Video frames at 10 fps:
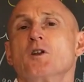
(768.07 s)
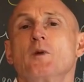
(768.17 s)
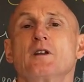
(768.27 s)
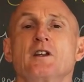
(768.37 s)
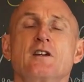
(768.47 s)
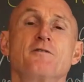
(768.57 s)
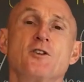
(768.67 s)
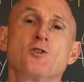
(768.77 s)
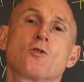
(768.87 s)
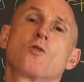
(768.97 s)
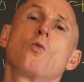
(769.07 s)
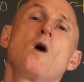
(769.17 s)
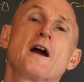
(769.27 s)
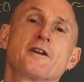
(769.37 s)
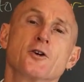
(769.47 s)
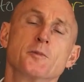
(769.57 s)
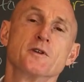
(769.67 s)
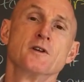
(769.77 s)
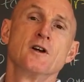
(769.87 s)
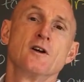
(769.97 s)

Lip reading: we leave the door wide open